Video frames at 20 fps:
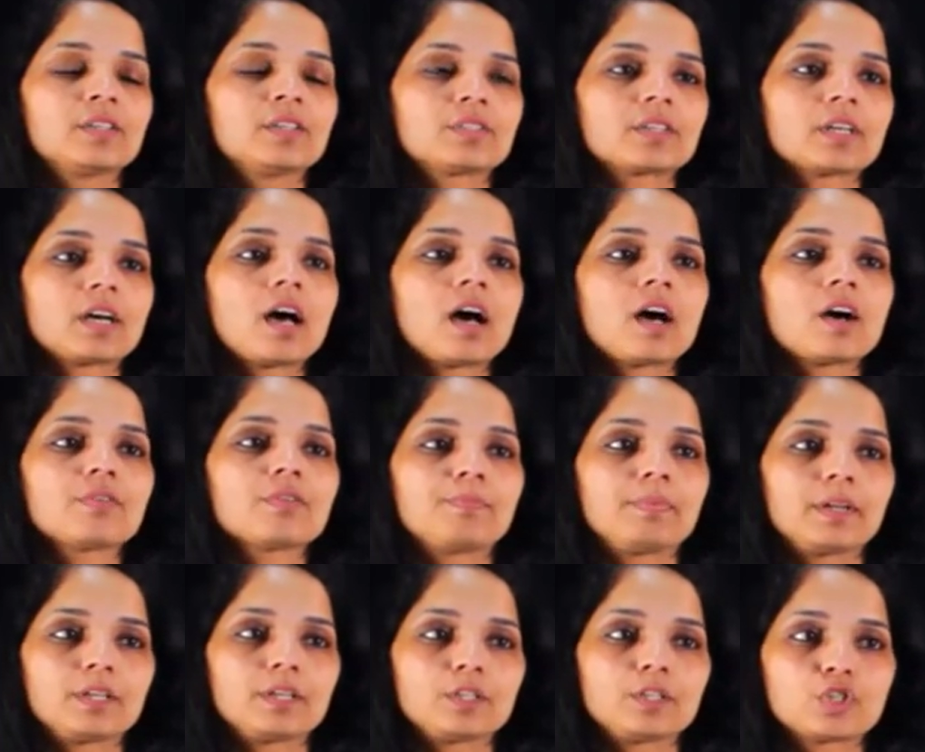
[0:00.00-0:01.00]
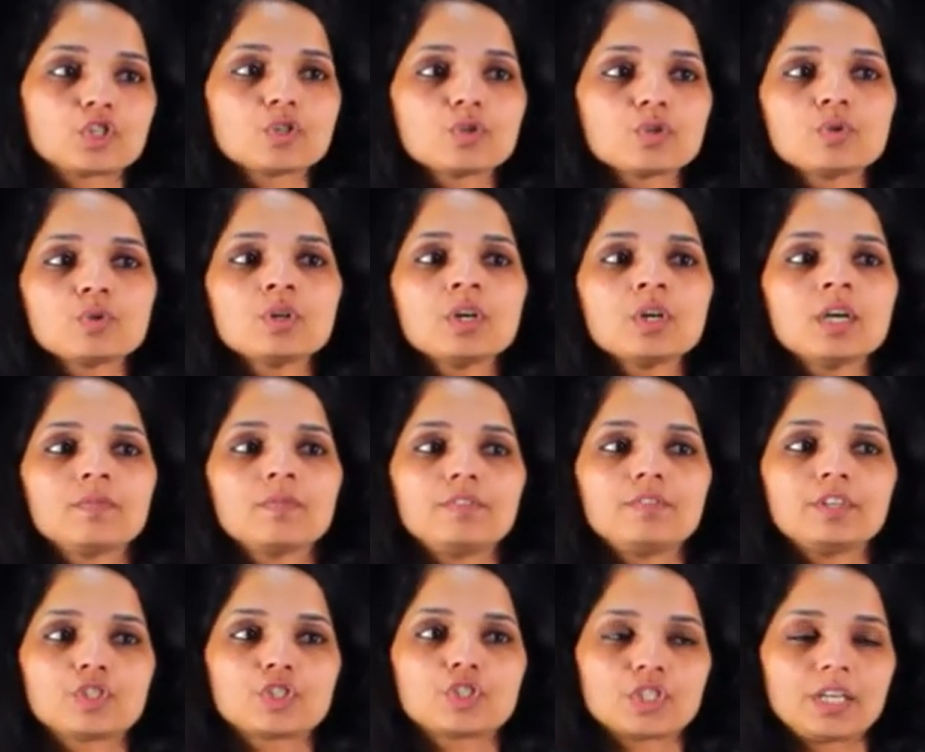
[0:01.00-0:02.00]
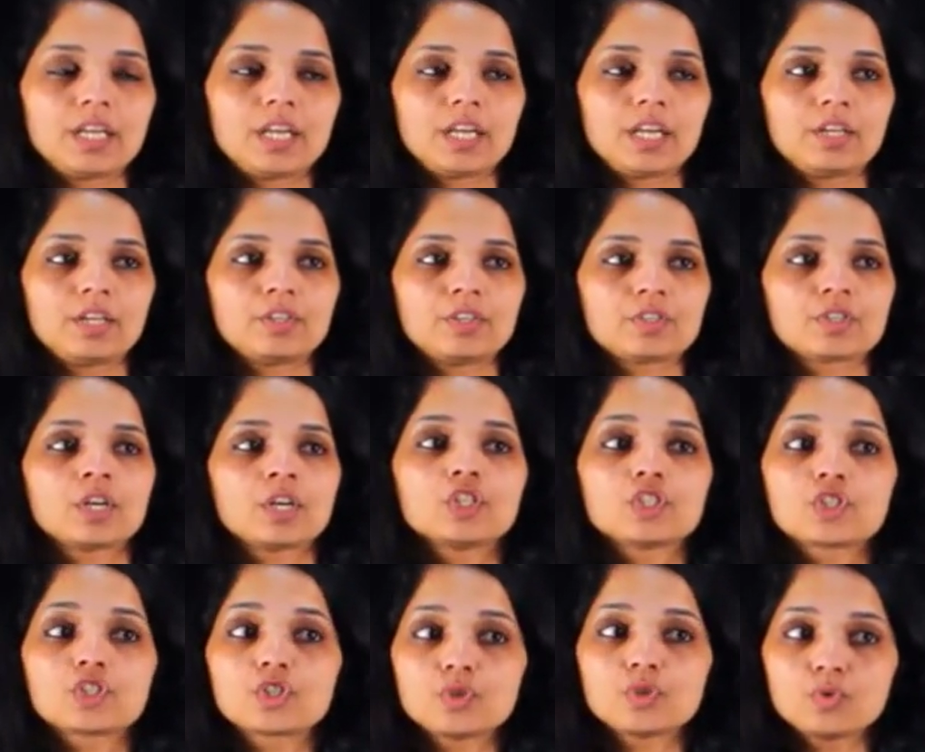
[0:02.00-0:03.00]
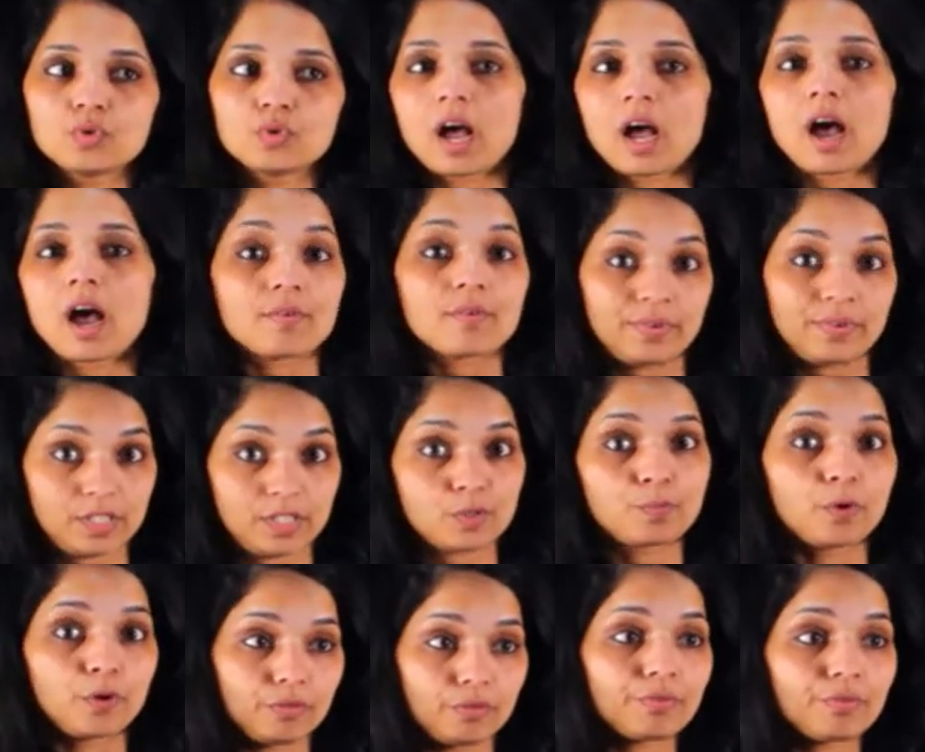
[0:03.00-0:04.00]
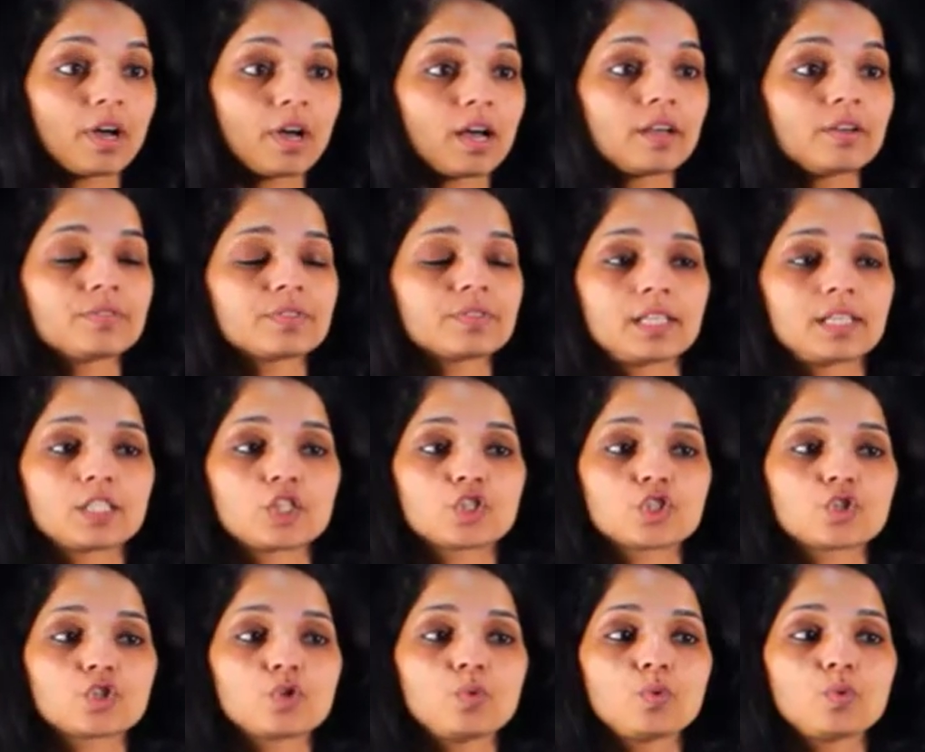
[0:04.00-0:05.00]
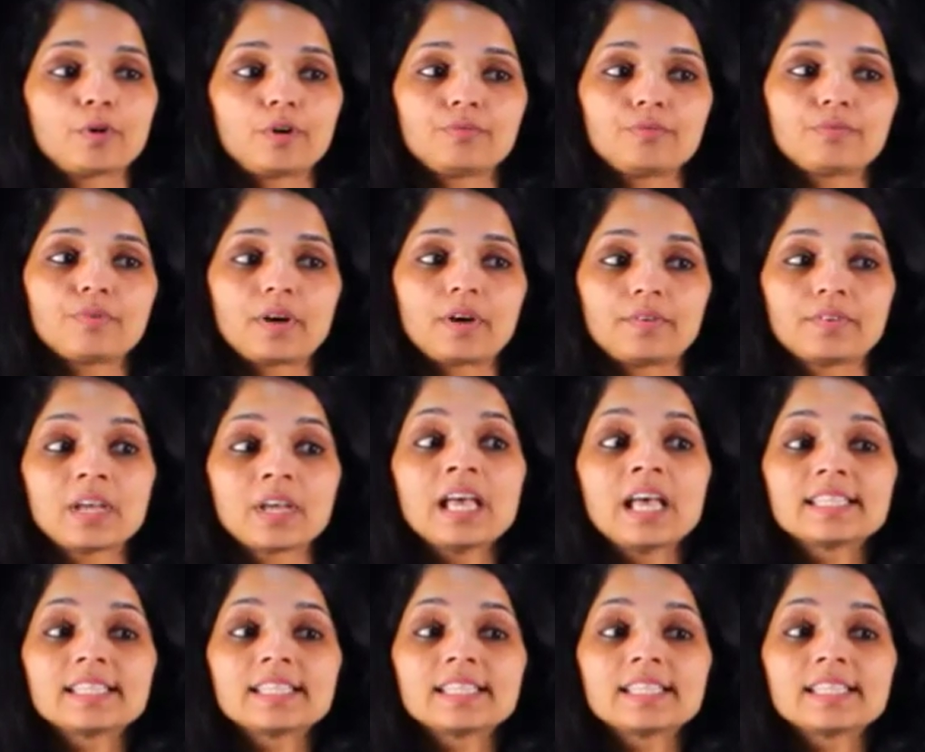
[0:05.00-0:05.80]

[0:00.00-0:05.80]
So half plus 2, which is 2, half is 0.5, so it's a 2.5.